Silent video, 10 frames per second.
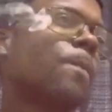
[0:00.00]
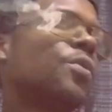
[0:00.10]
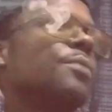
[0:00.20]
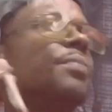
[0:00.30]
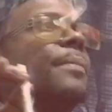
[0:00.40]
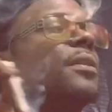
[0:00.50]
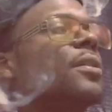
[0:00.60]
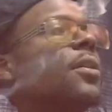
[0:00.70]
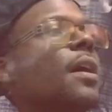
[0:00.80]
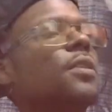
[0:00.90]
With a baby
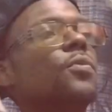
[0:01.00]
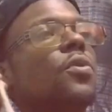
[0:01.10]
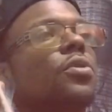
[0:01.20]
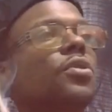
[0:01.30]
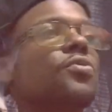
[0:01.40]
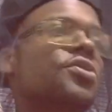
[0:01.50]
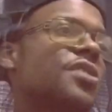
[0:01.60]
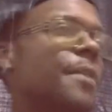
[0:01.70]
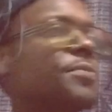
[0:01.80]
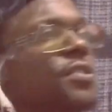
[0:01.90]
learn how to walk, those
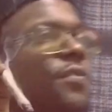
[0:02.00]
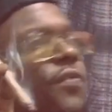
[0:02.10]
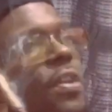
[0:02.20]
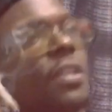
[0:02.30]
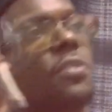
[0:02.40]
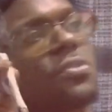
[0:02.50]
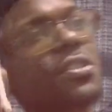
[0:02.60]
steps is funny. Those